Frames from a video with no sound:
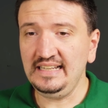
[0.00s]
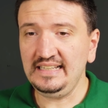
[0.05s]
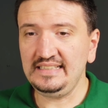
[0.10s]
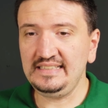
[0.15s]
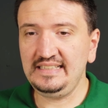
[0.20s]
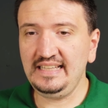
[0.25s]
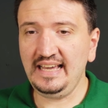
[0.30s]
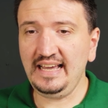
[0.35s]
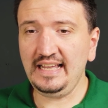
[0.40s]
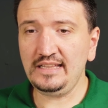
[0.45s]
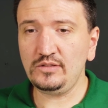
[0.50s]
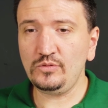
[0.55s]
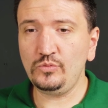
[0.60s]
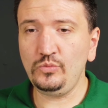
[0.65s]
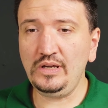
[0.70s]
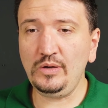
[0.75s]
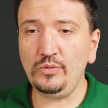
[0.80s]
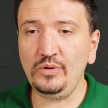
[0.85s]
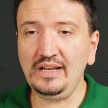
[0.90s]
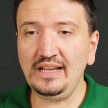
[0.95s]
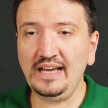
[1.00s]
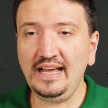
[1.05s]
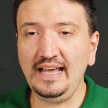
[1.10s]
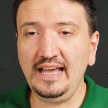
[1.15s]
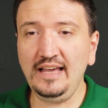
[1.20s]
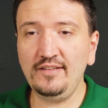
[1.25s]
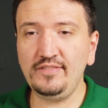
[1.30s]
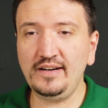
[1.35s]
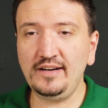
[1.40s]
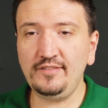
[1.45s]
that we will
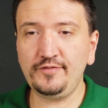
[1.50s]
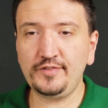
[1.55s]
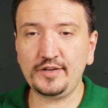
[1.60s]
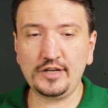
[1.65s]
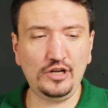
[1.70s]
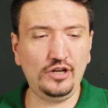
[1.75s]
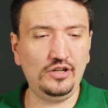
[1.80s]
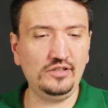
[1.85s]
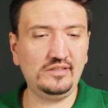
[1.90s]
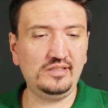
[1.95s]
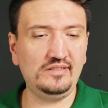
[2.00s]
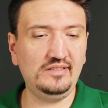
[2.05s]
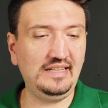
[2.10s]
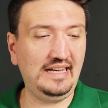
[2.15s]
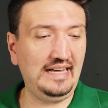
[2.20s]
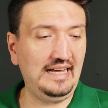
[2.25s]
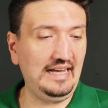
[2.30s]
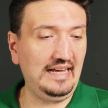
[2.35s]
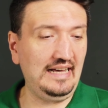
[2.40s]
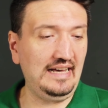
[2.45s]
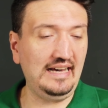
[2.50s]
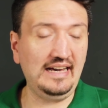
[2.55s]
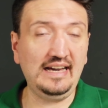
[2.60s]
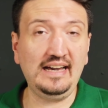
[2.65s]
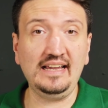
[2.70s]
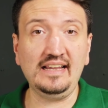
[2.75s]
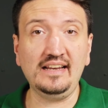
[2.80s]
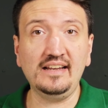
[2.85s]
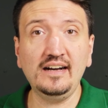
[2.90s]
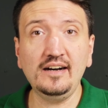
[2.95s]
have a front
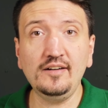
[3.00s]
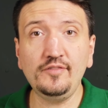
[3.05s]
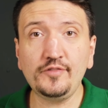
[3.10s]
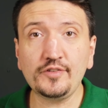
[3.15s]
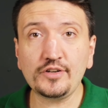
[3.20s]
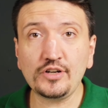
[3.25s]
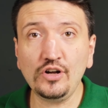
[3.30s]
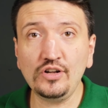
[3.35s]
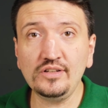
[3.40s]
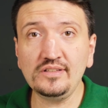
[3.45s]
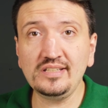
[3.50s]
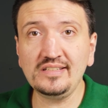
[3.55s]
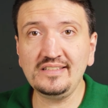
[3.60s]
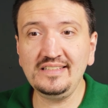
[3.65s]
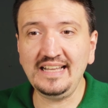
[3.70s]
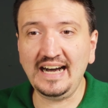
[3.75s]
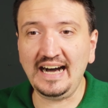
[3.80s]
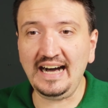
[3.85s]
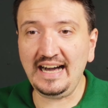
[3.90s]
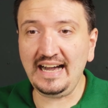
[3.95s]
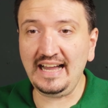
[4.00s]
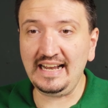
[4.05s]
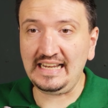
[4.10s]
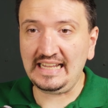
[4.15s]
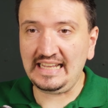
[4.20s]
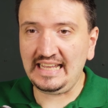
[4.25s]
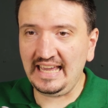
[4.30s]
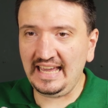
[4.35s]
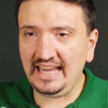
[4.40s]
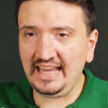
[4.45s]
dial,
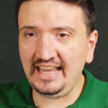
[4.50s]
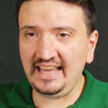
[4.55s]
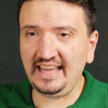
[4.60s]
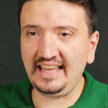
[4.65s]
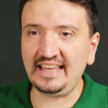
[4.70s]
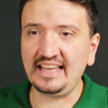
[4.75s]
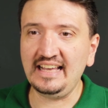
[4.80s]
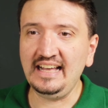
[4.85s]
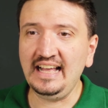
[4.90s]
yay.